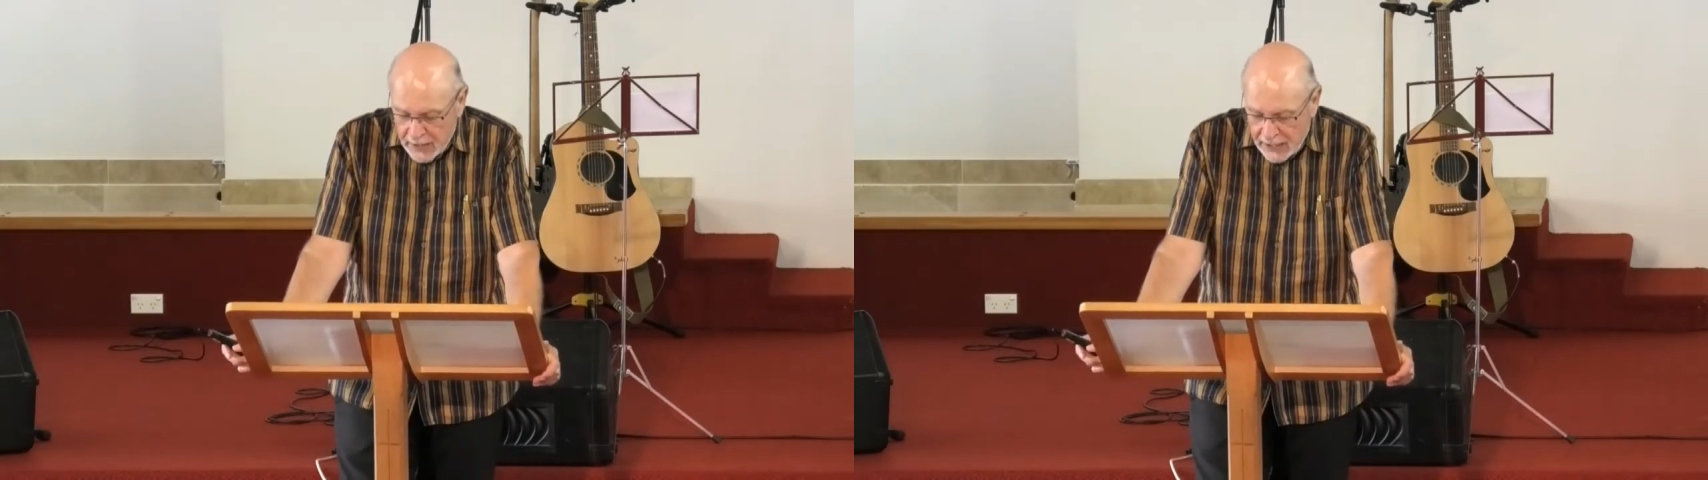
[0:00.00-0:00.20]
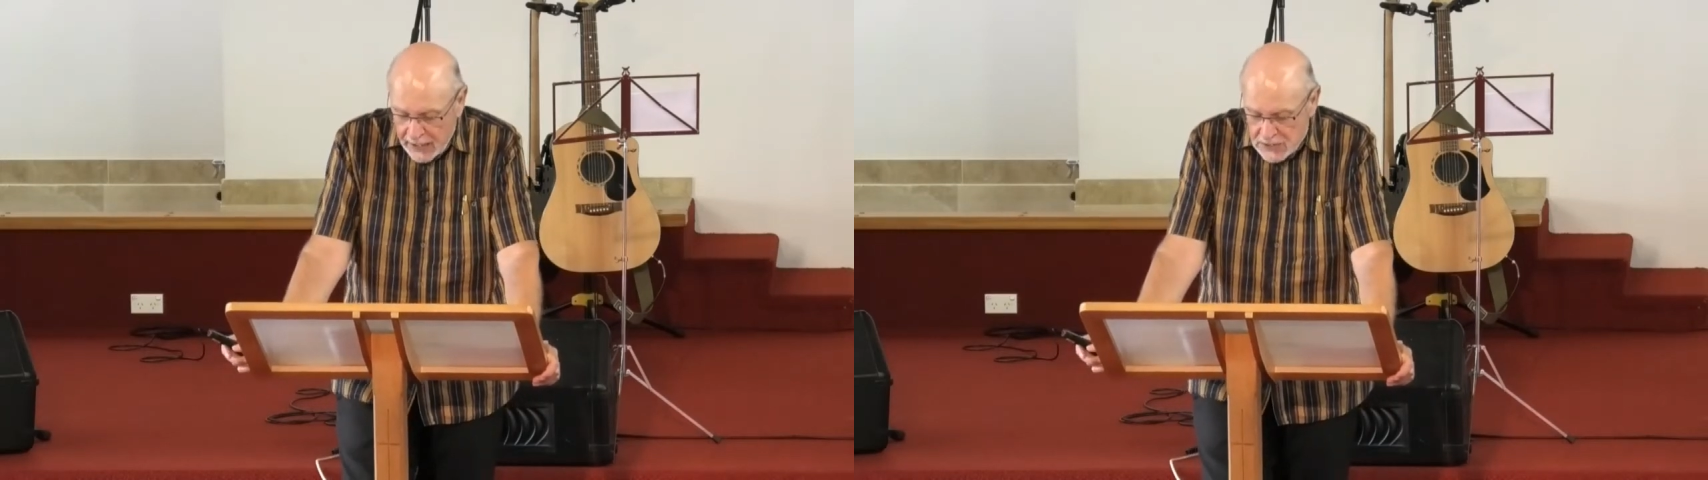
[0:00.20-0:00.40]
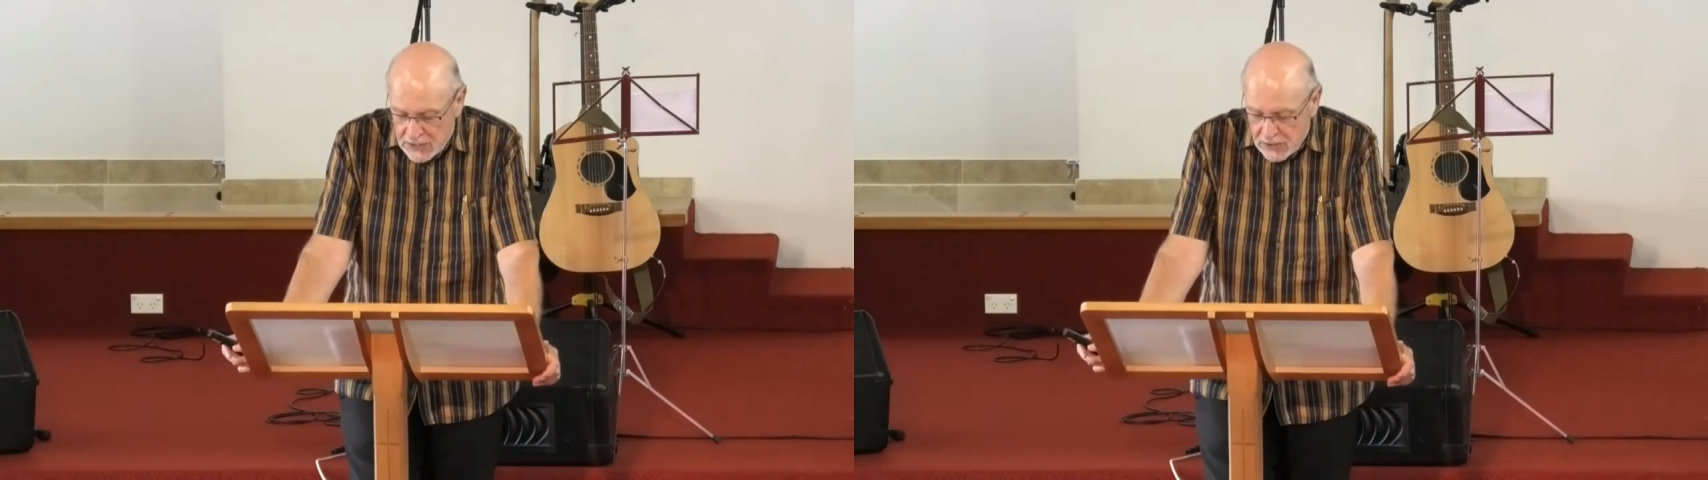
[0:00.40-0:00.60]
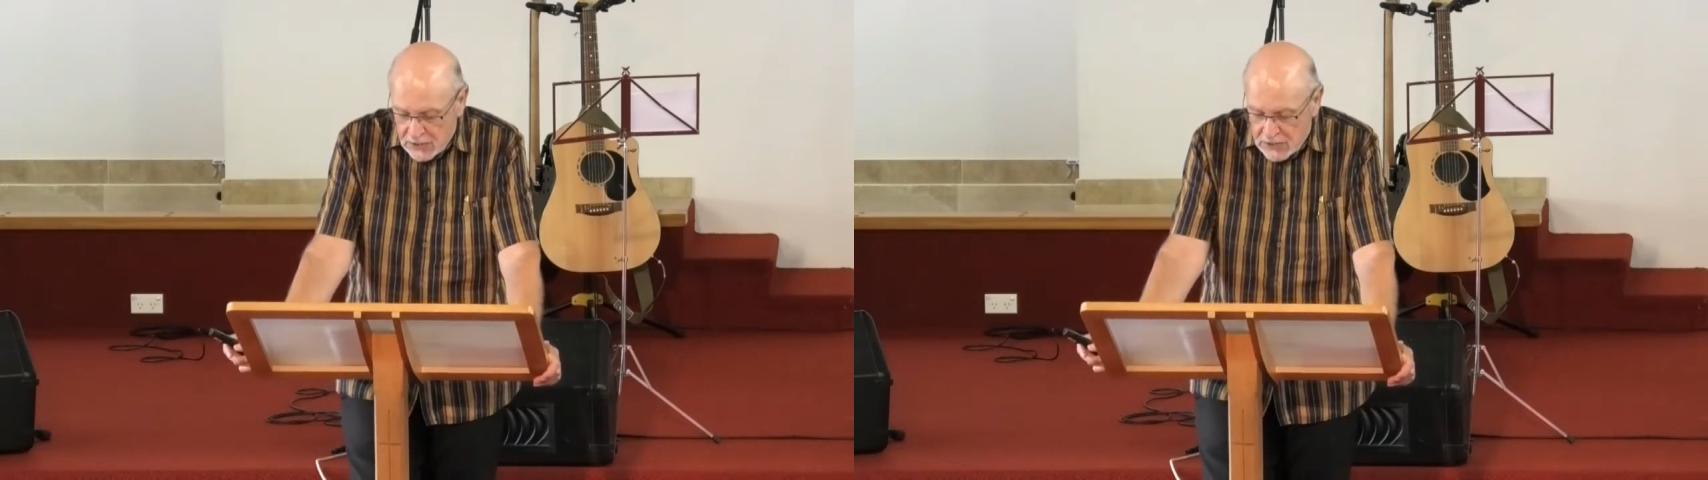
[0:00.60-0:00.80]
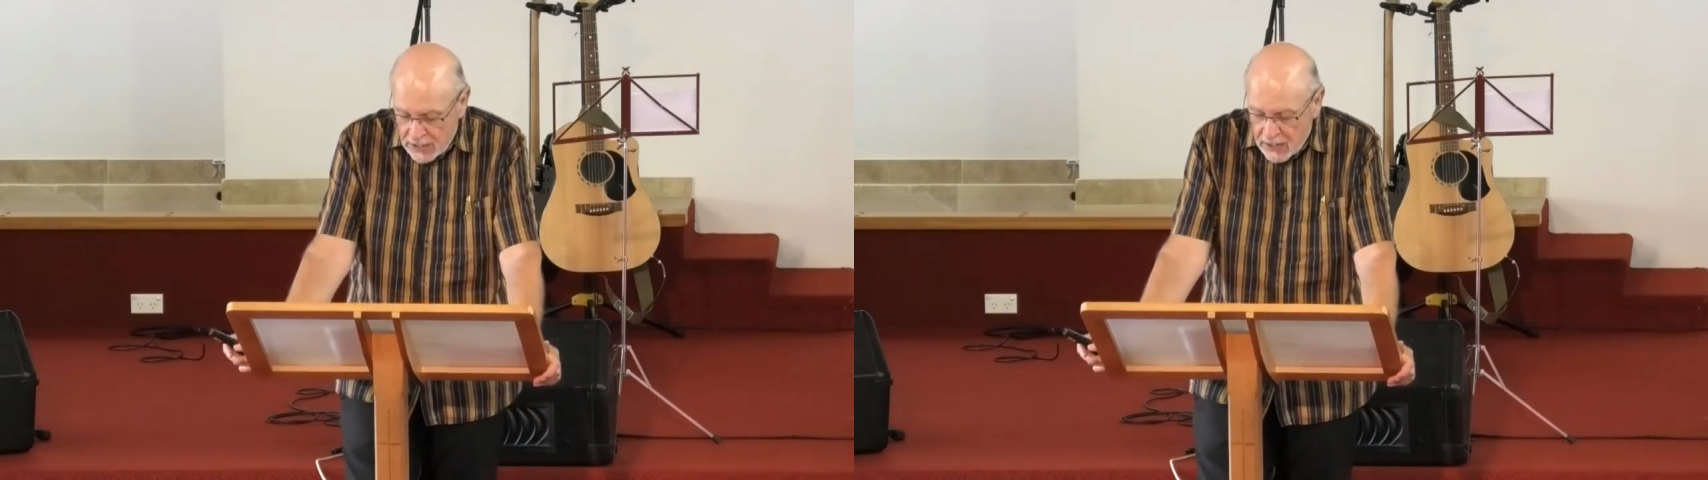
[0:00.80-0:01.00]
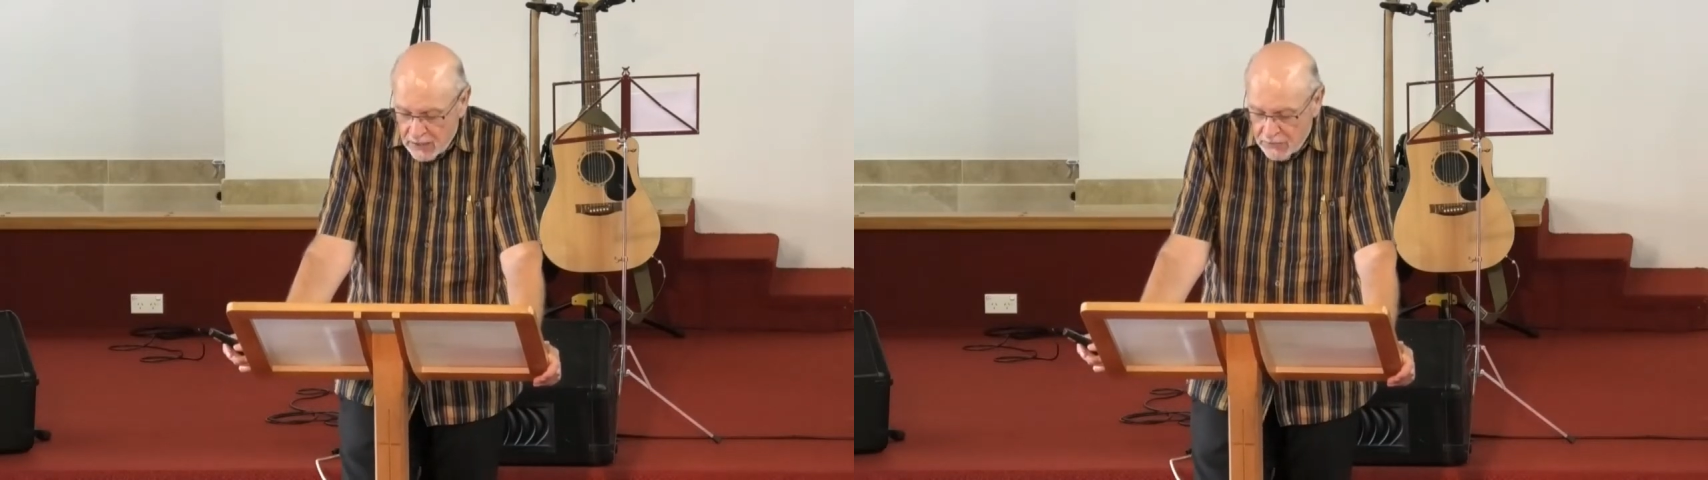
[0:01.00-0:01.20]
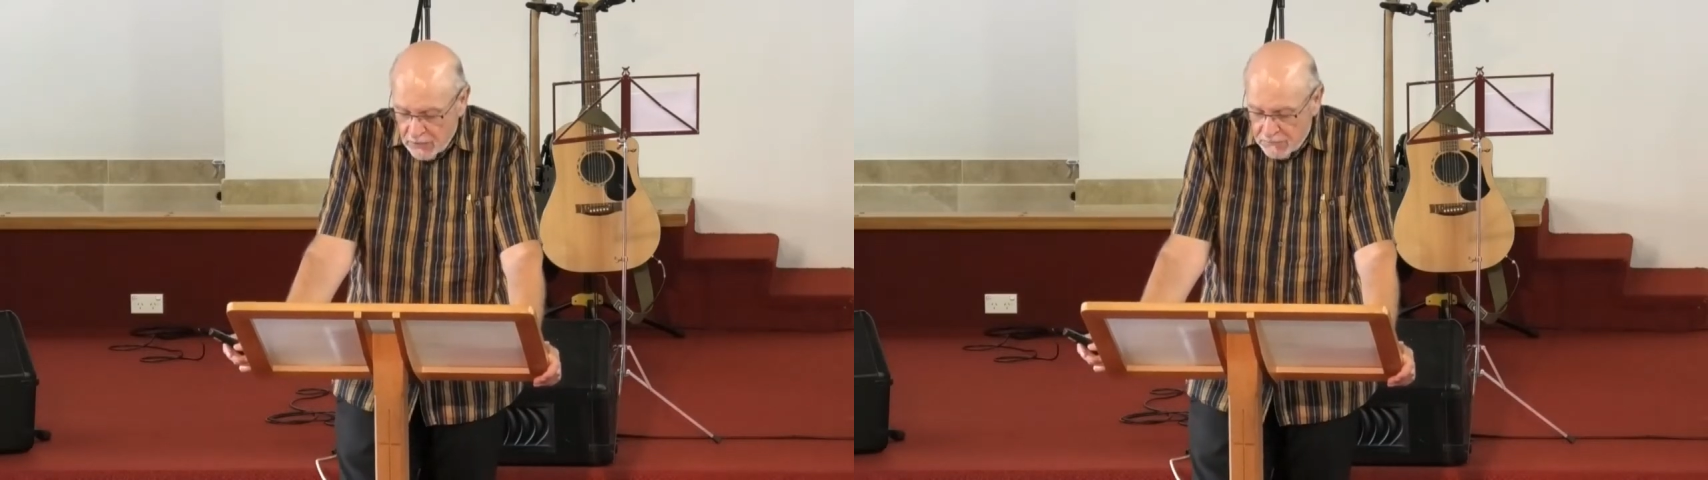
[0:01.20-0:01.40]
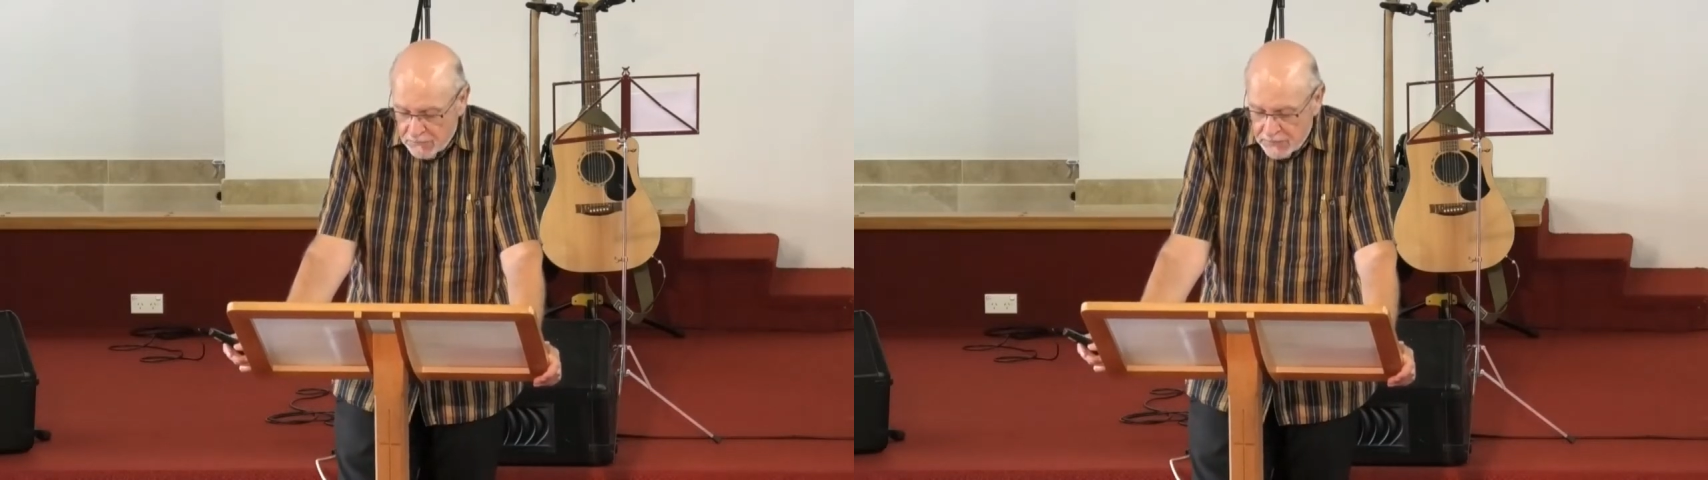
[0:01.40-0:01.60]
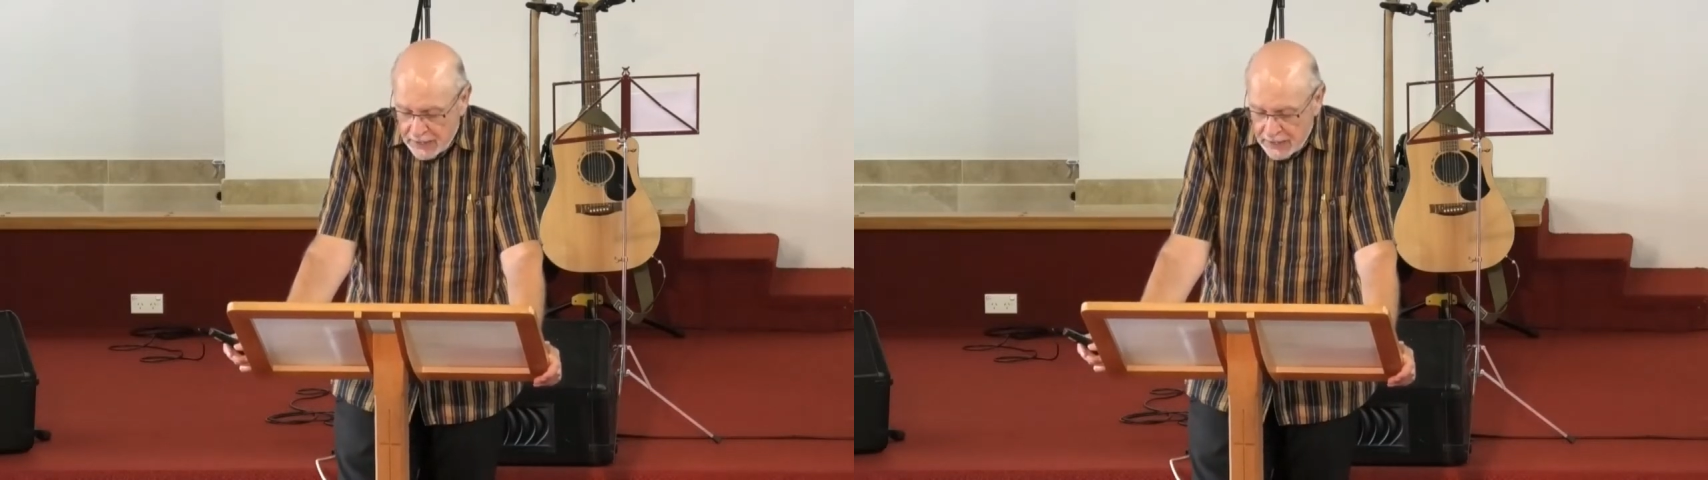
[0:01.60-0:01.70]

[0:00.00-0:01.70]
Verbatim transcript: as the town of,